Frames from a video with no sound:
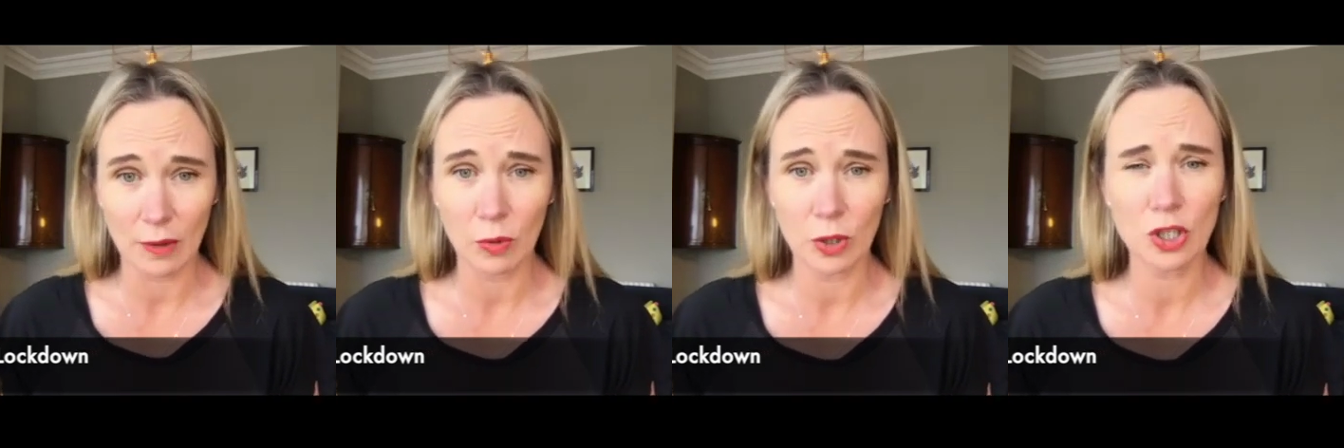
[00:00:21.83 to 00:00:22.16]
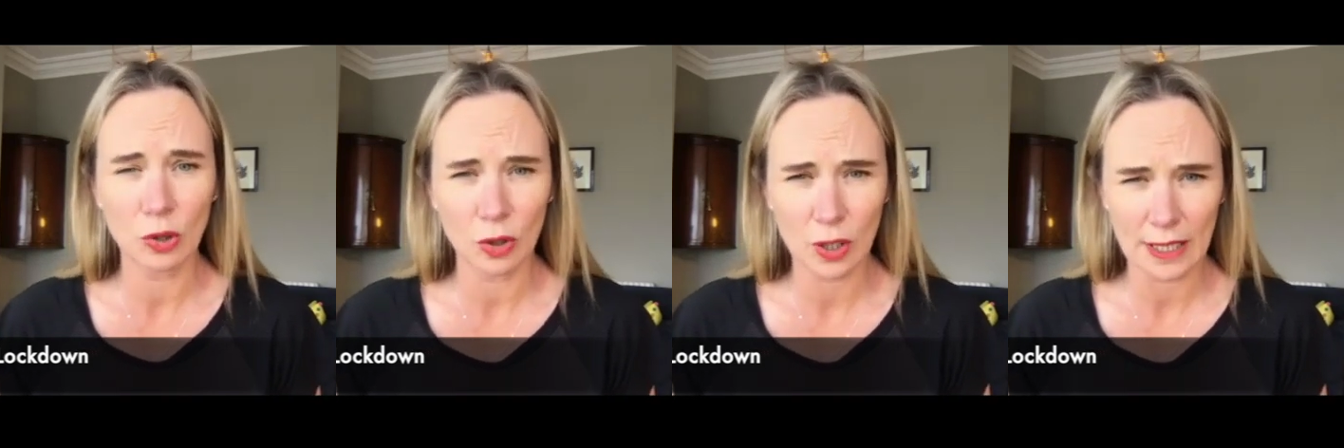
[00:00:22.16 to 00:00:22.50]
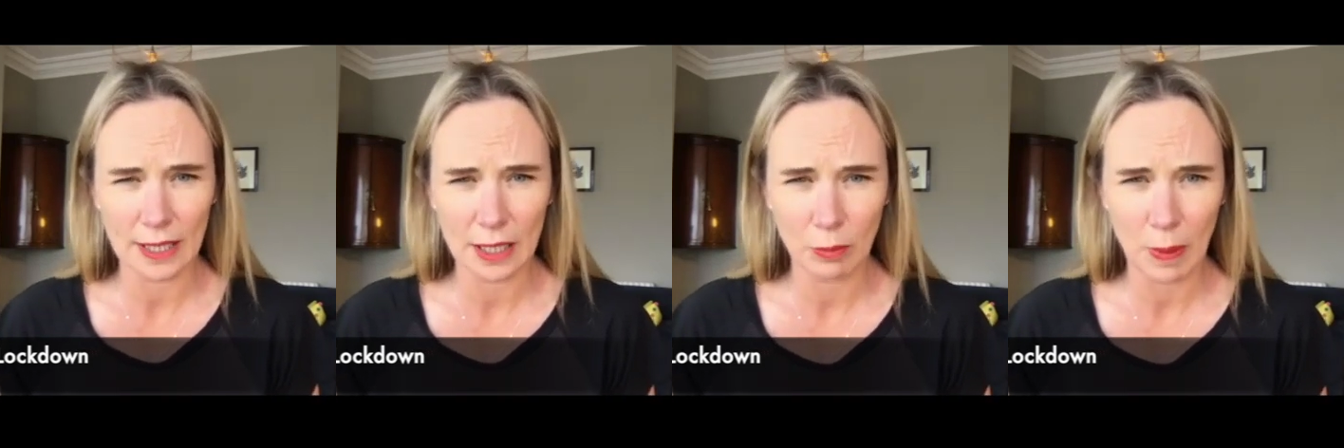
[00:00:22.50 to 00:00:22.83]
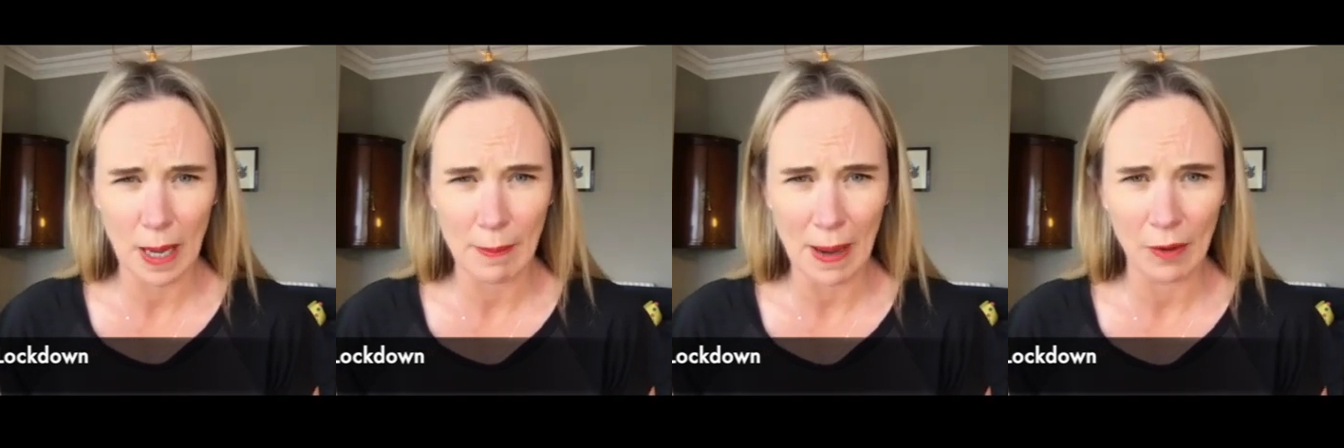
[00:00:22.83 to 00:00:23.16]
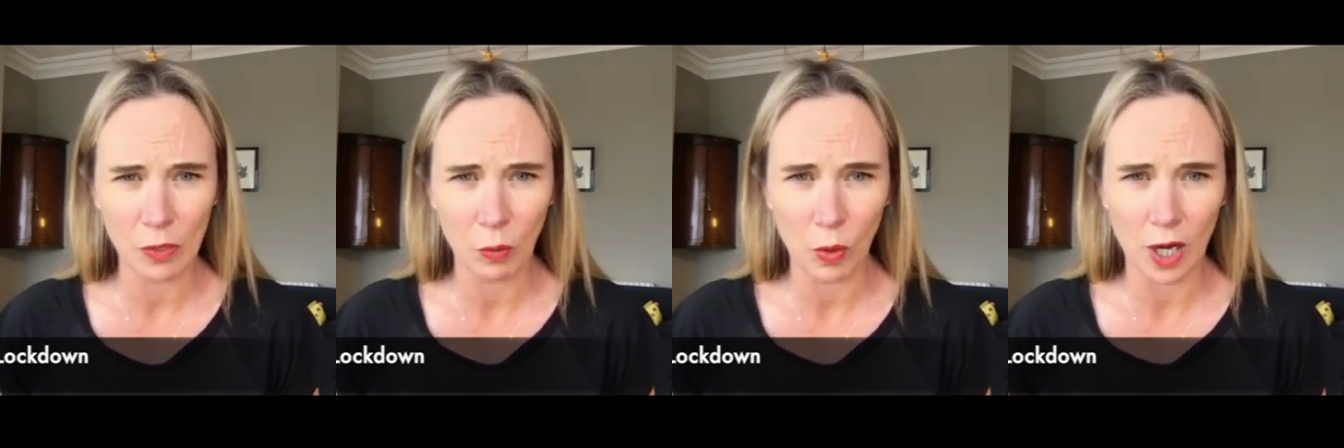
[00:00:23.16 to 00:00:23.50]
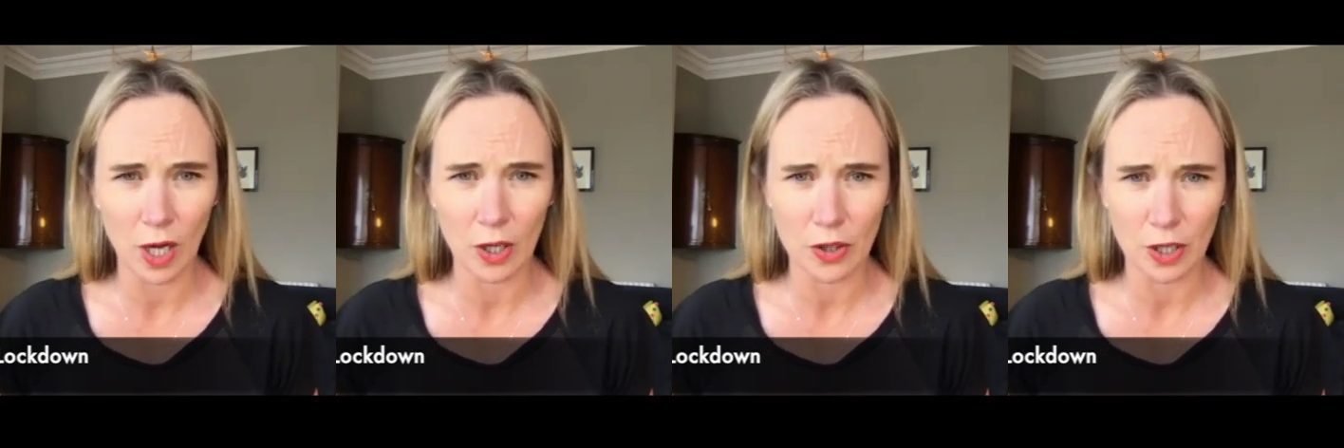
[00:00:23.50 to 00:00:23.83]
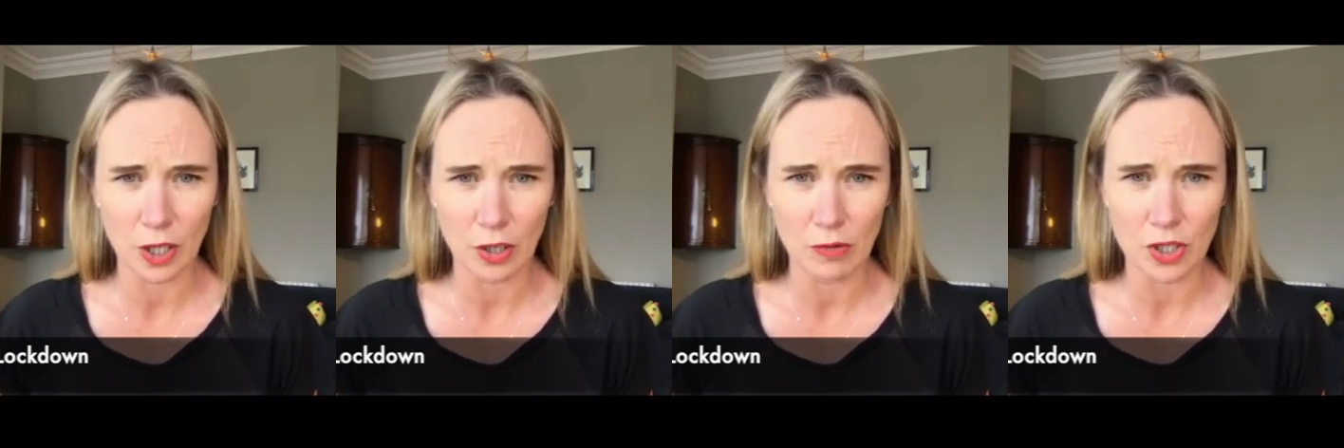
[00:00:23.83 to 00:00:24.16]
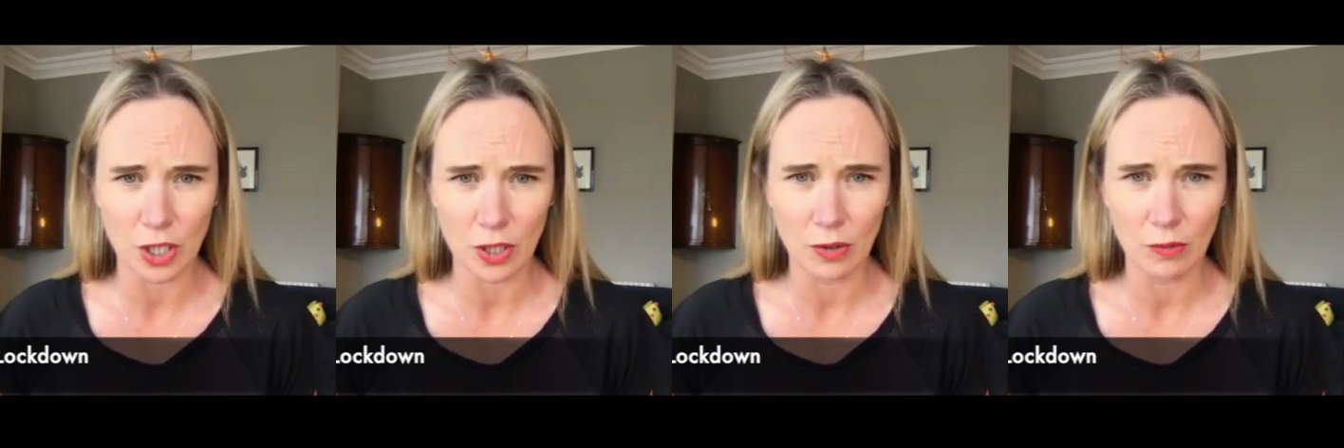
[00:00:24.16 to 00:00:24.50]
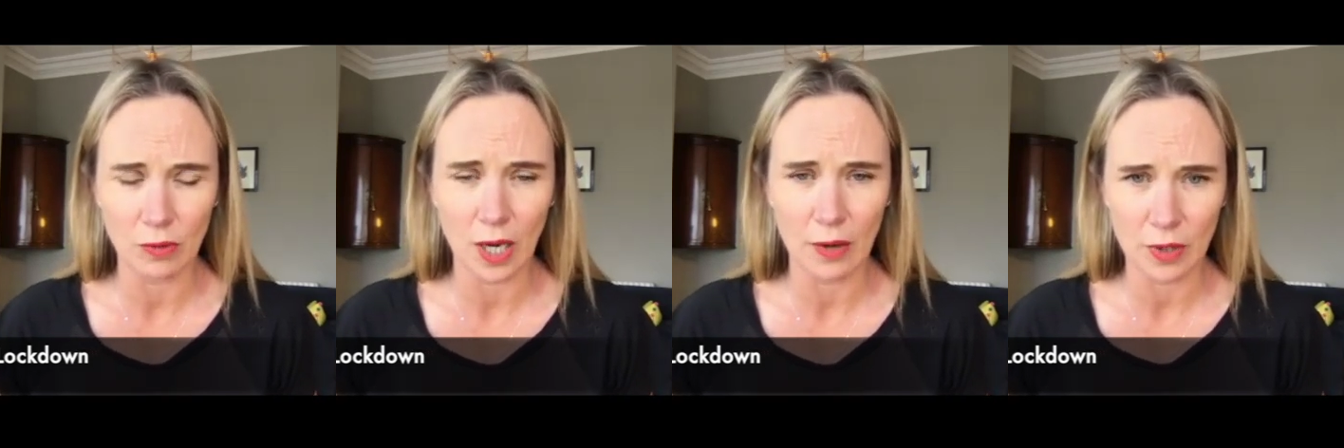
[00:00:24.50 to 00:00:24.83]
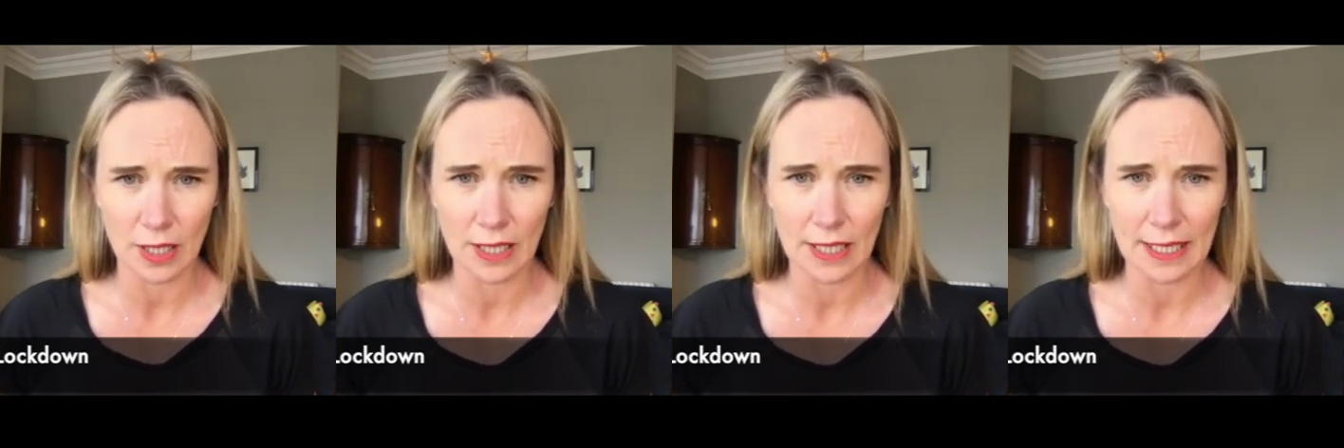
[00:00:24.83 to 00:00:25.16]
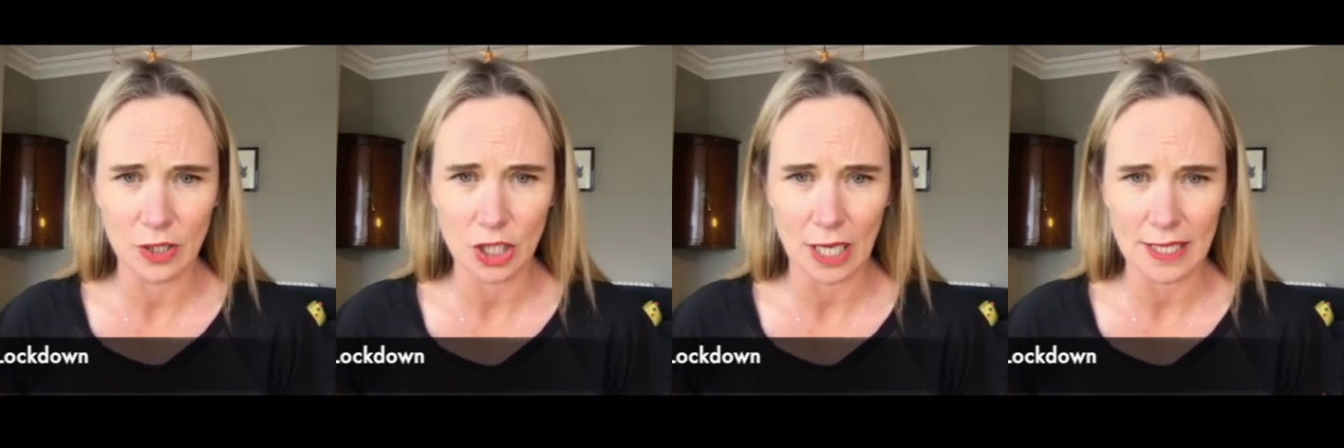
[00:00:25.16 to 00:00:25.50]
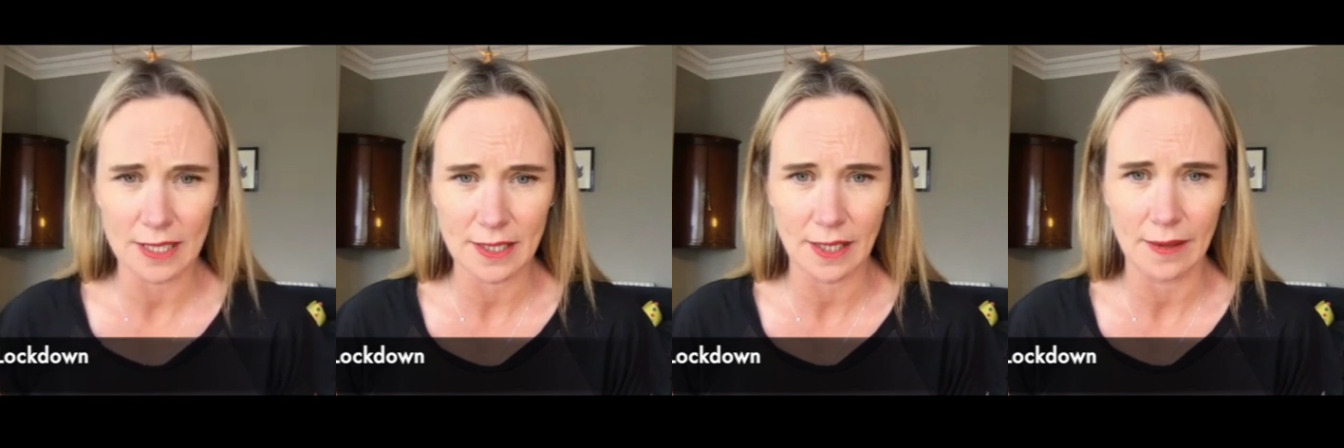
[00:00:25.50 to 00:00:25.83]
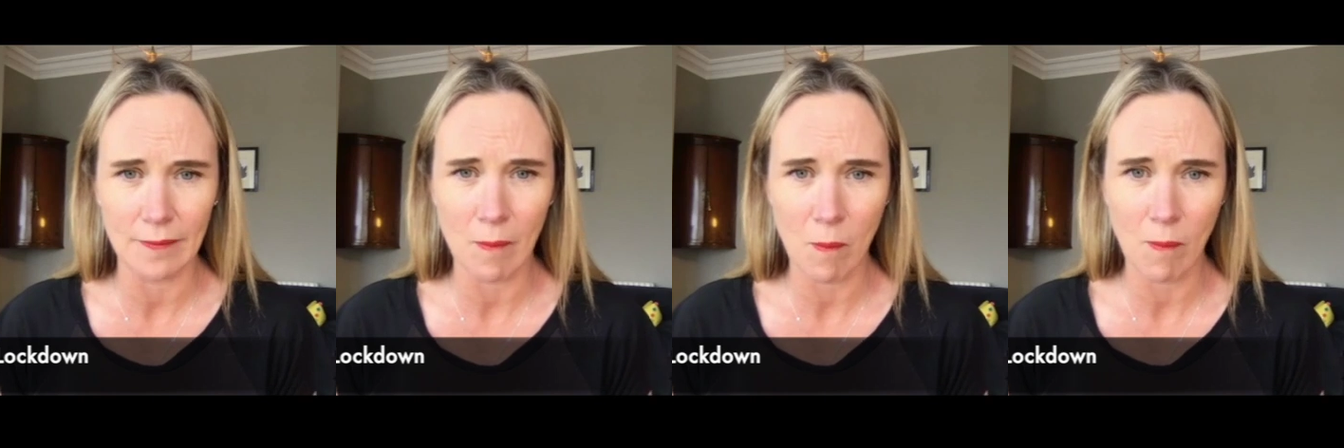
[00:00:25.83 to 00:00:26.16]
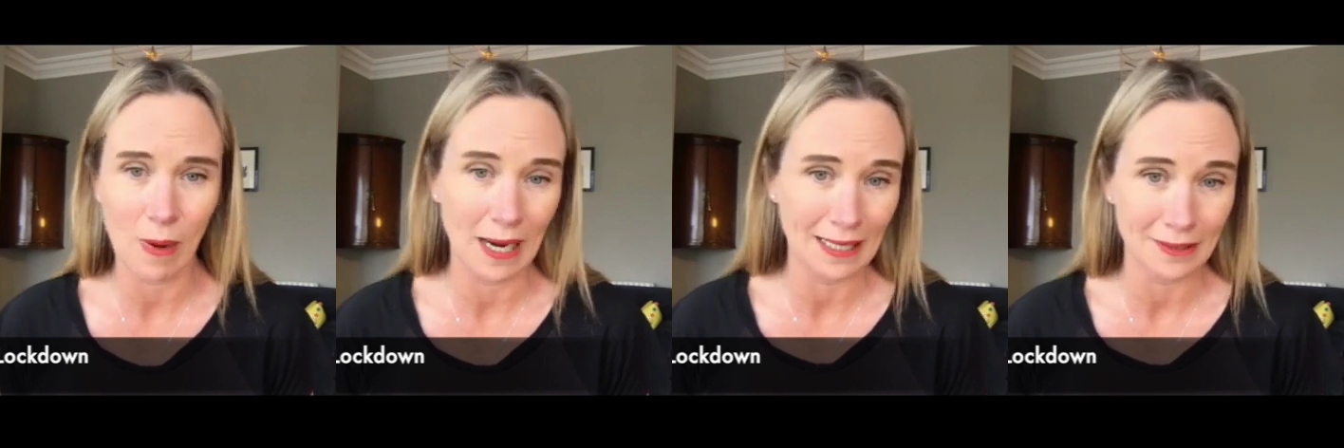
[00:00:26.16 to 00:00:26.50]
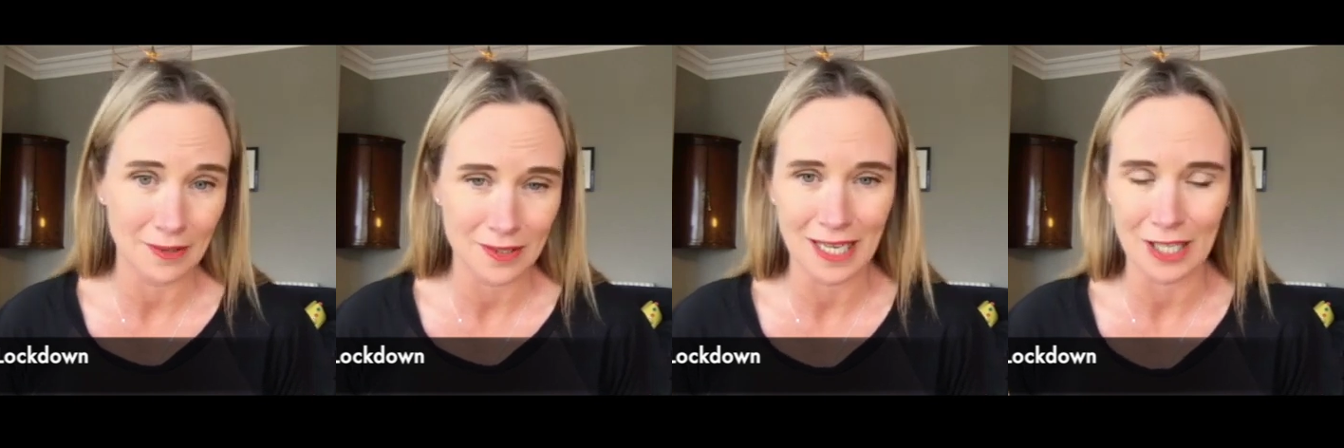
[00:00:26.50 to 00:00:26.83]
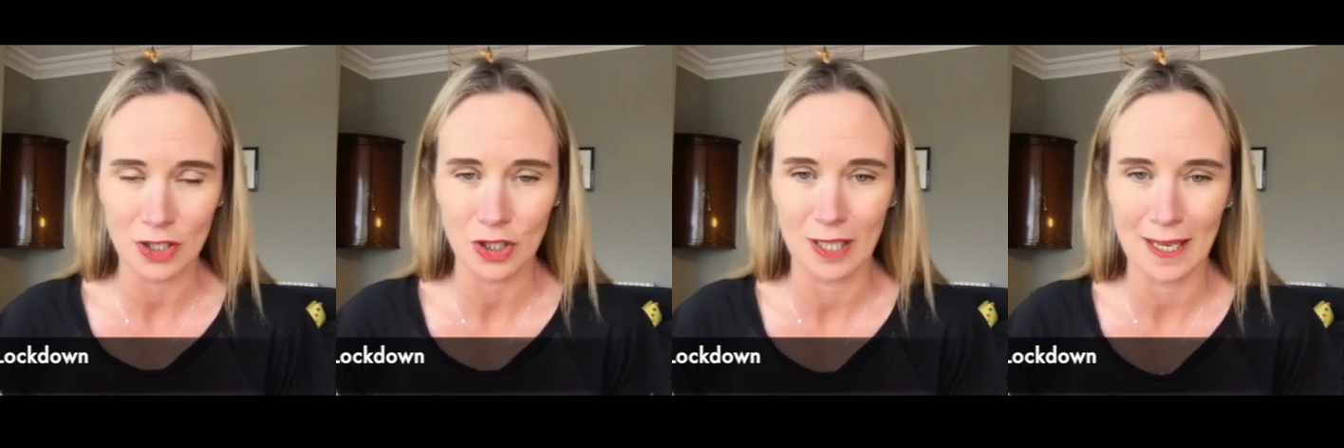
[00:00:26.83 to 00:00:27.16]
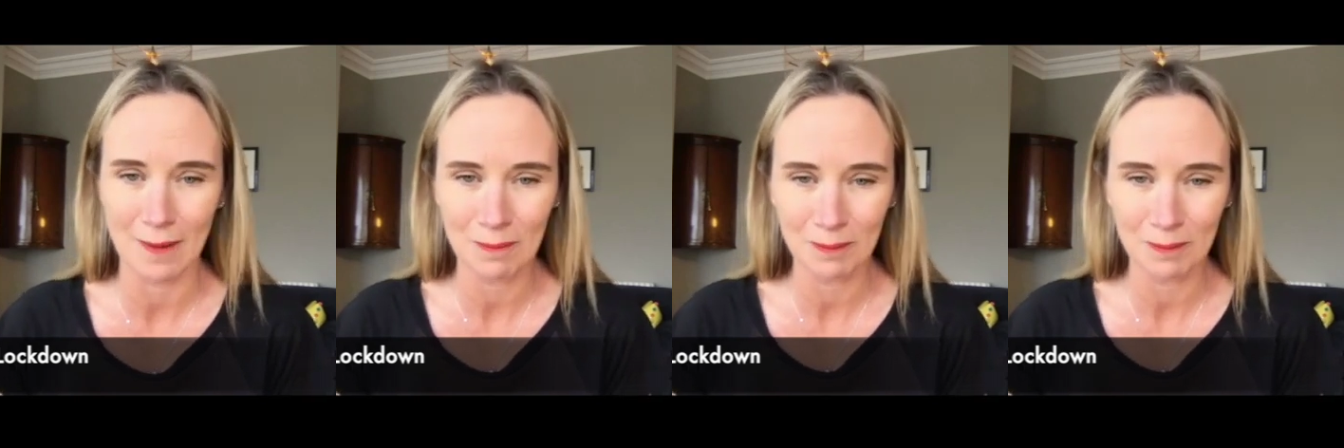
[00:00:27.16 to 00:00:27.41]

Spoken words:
would talk a little bit about the work that you do locally in Chester and nationally.